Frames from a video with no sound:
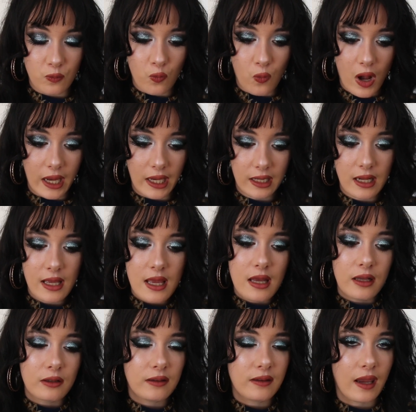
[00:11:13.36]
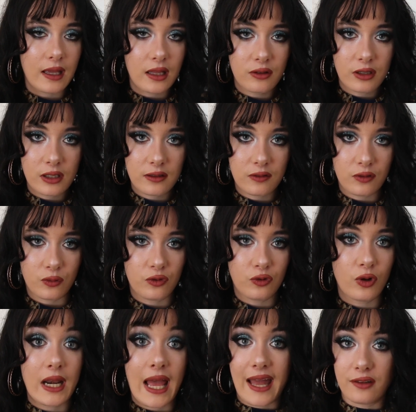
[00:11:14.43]
in white, tailor it so
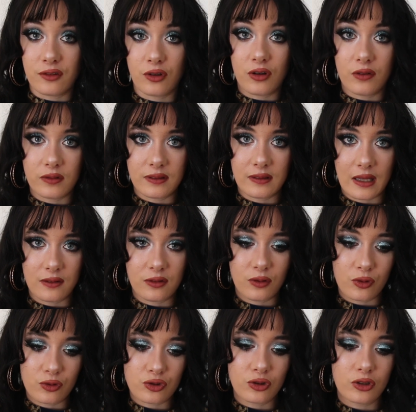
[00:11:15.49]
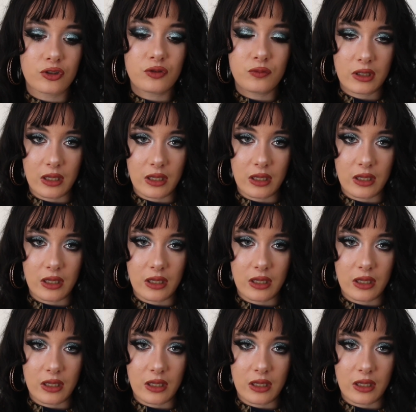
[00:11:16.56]
it's not as oversized on Josh,